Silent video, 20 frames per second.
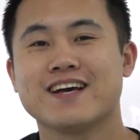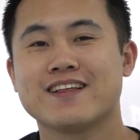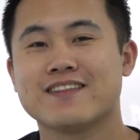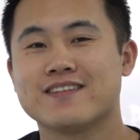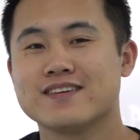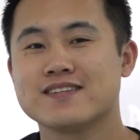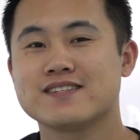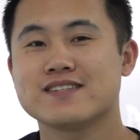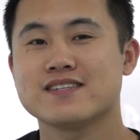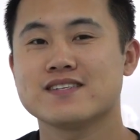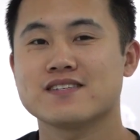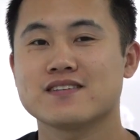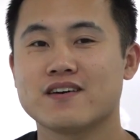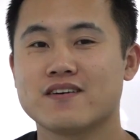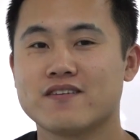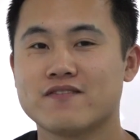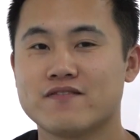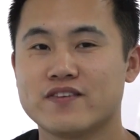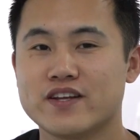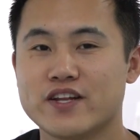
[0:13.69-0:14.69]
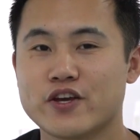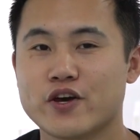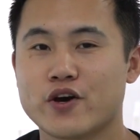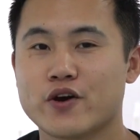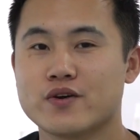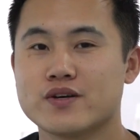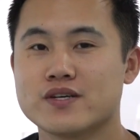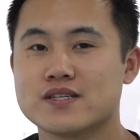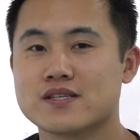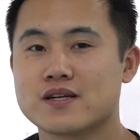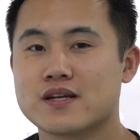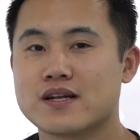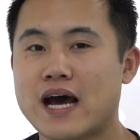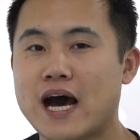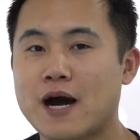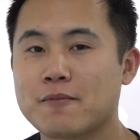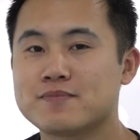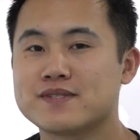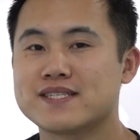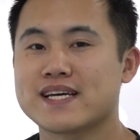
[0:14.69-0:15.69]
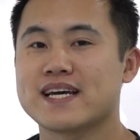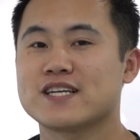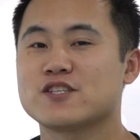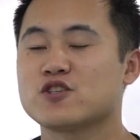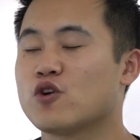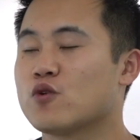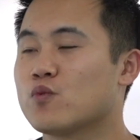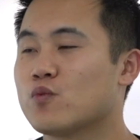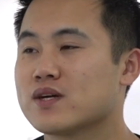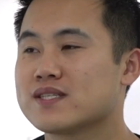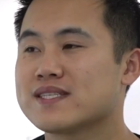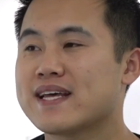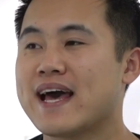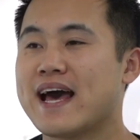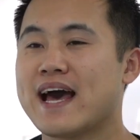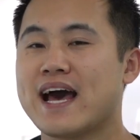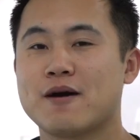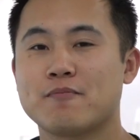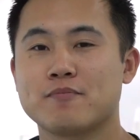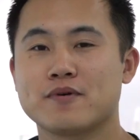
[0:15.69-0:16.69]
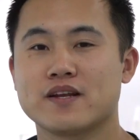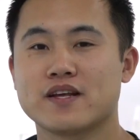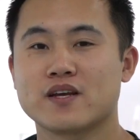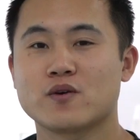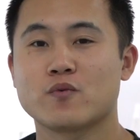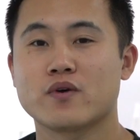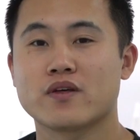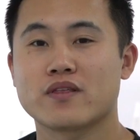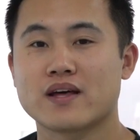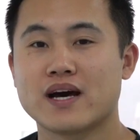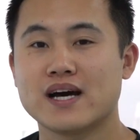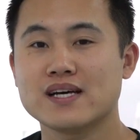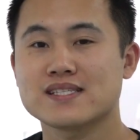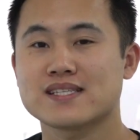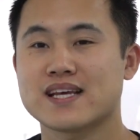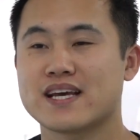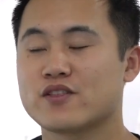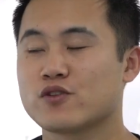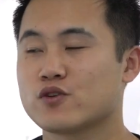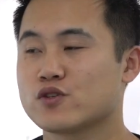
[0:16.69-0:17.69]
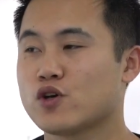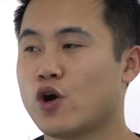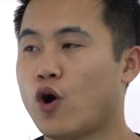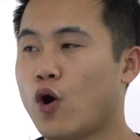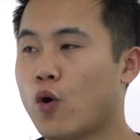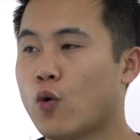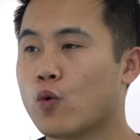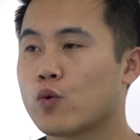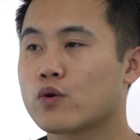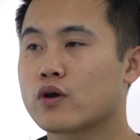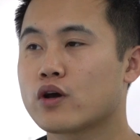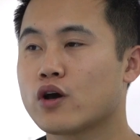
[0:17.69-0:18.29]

This is, video is an update on what's happening with us and this whole